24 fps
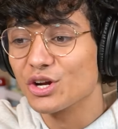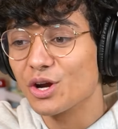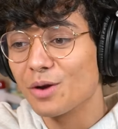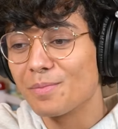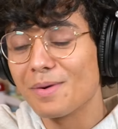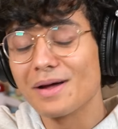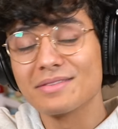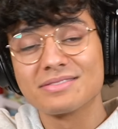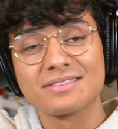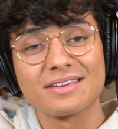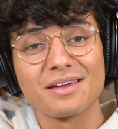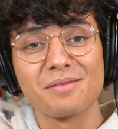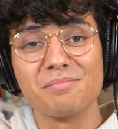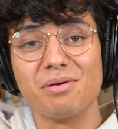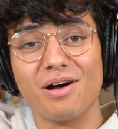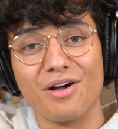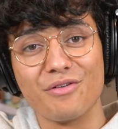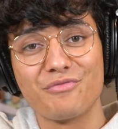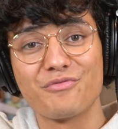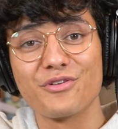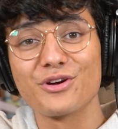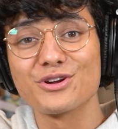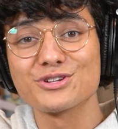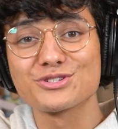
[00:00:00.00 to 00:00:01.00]
you're about to get
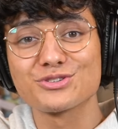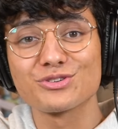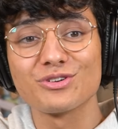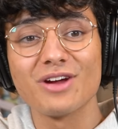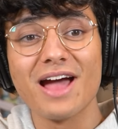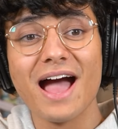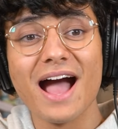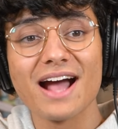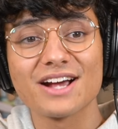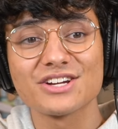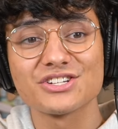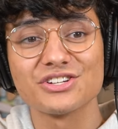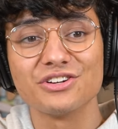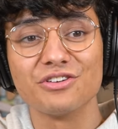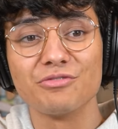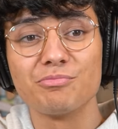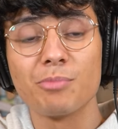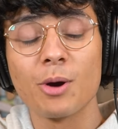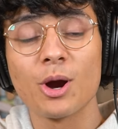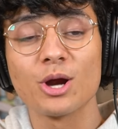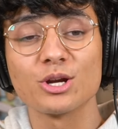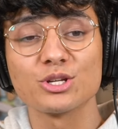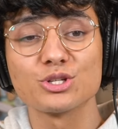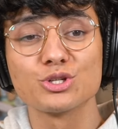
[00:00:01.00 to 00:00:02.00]
my first reaction of
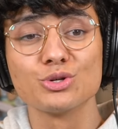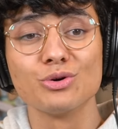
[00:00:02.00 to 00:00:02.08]
part